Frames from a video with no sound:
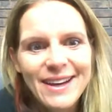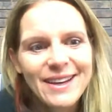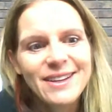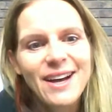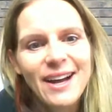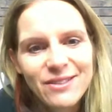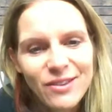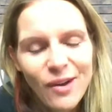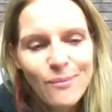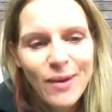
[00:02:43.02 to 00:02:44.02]
It kind of
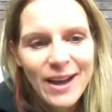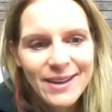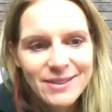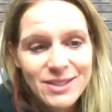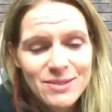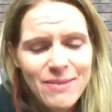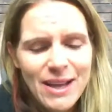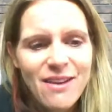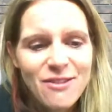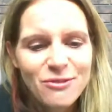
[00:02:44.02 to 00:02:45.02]
combined my
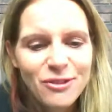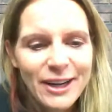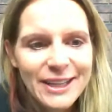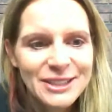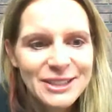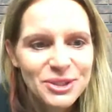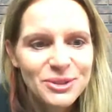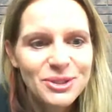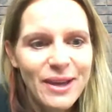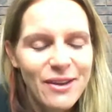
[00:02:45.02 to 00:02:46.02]
love of running too,
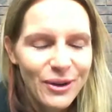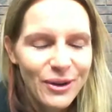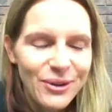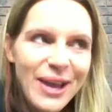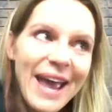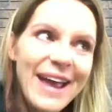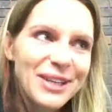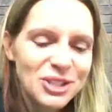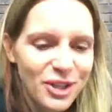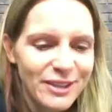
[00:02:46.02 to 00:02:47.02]
so I thought, okay, I'm going
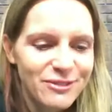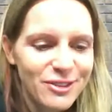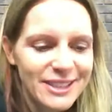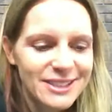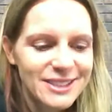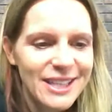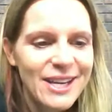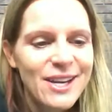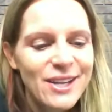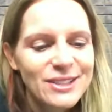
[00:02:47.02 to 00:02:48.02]
to train for this.
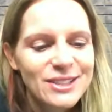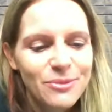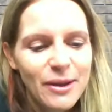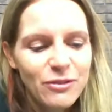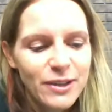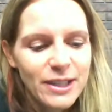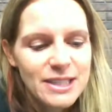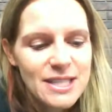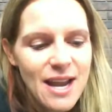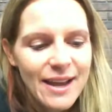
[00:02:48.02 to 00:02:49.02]
So my friend
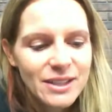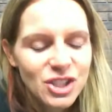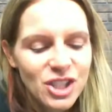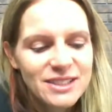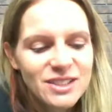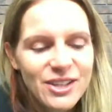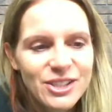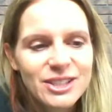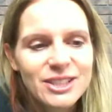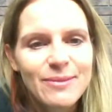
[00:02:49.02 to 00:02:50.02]
and I, she has
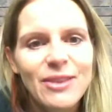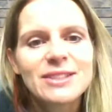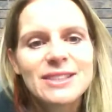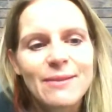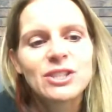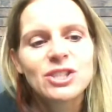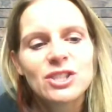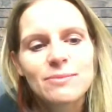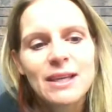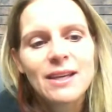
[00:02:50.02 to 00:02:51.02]
daughters about the same age as
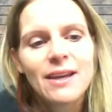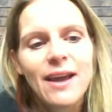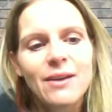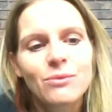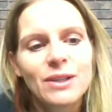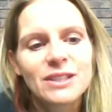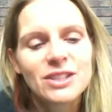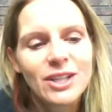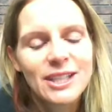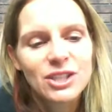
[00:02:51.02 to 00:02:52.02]
me, and we
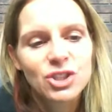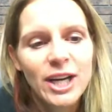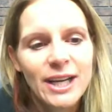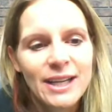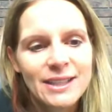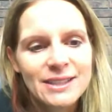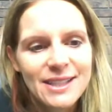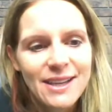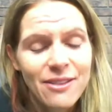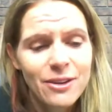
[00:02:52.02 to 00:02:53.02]
started training
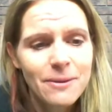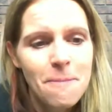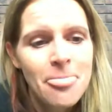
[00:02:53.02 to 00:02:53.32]
together,